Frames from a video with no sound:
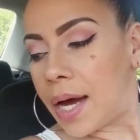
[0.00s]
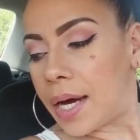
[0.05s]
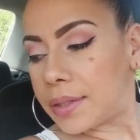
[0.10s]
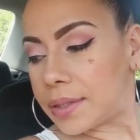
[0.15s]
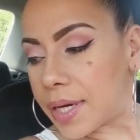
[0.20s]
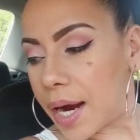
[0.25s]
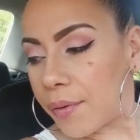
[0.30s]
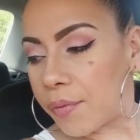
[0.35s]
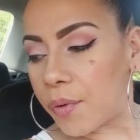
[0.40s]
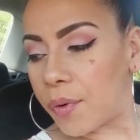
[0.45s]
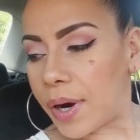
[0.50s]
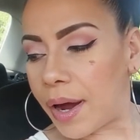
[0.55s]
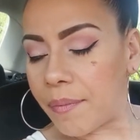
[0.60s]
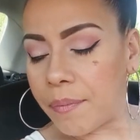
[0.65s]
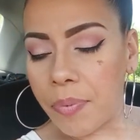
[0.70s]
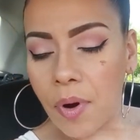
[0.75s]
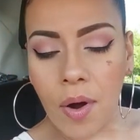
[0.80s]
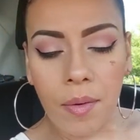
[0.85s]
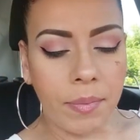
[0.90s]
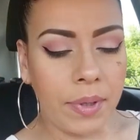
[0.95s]
Tyrone had
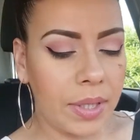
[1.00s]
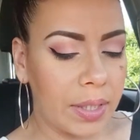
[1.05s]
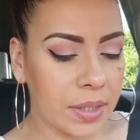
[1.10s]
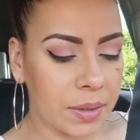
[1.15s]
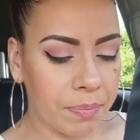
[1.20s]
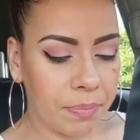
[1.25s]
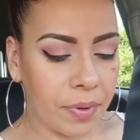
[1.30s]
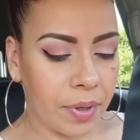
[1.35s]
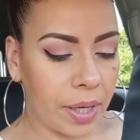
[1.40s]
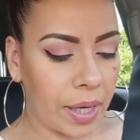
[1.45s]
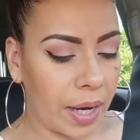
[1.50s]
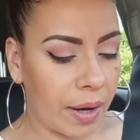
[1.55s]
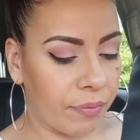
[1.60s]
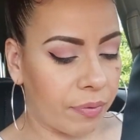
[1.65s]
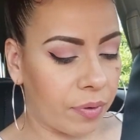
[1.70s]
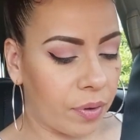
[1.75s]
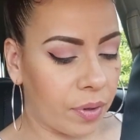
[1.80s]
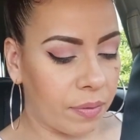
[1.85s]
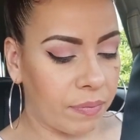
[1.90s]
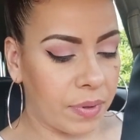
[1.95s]
bought me this book, and I've
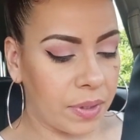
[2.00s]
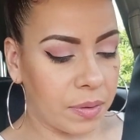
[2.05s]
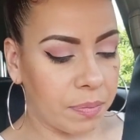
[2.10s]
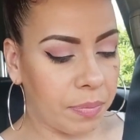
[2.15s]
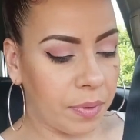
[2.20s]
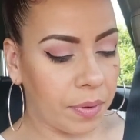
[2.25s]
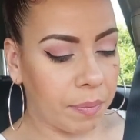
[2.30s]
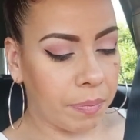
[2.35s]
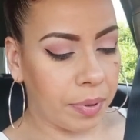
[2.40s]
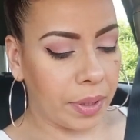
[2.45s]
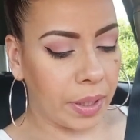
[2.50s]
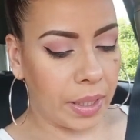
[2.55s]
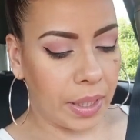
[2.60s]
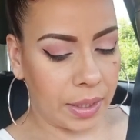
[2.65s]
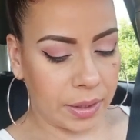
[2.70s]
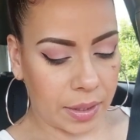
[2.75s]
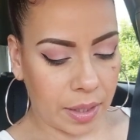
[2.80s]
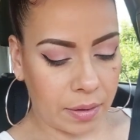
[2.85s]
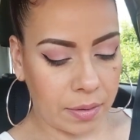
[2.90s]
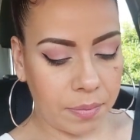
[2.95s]
heard of this book plenty
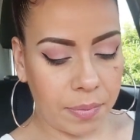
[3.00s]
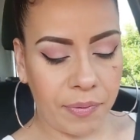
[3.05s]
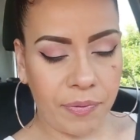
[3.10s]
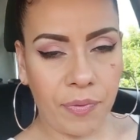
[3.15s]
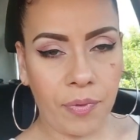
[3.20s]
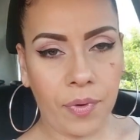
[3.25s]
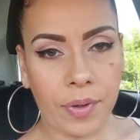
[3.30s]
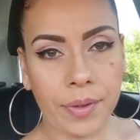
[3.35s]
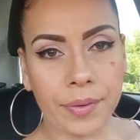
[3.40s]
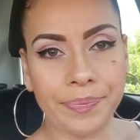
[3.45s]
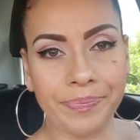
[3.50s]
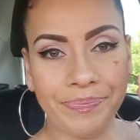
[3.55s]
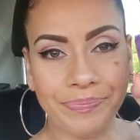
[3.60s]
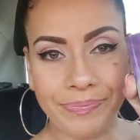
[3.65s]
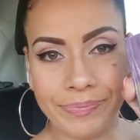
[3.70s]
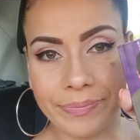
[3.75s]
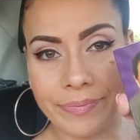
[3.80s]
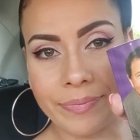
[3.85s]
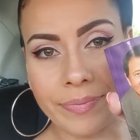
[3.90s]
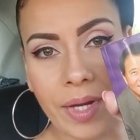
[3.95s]
of times before.
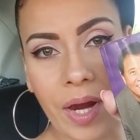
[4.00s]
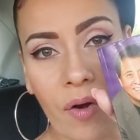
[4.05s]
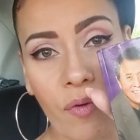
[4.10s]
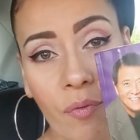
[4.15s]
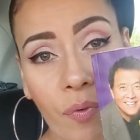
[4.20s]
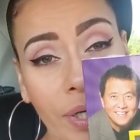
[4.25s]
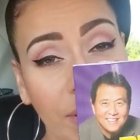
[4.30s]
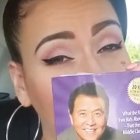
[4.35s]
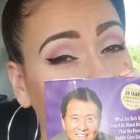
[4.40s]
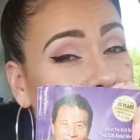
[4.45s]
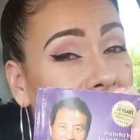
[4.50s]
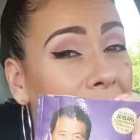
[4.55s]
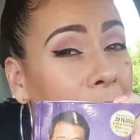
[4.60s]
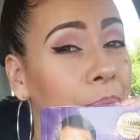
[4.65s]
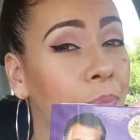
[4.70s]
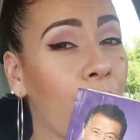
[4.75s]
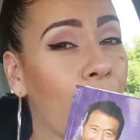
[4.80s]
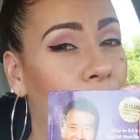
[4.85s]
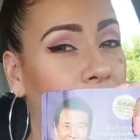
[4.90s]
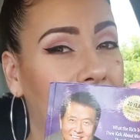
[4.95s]
Rich
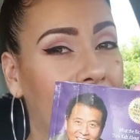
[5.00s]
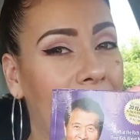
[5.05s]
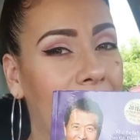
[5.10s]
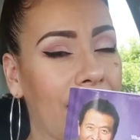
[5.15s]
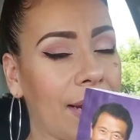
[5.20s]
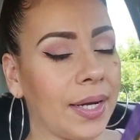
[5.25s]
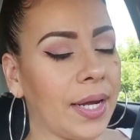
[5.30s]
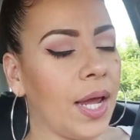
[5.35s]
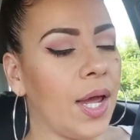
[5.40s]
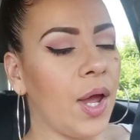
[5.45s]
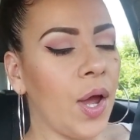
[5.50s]
Dad, Poor Dad.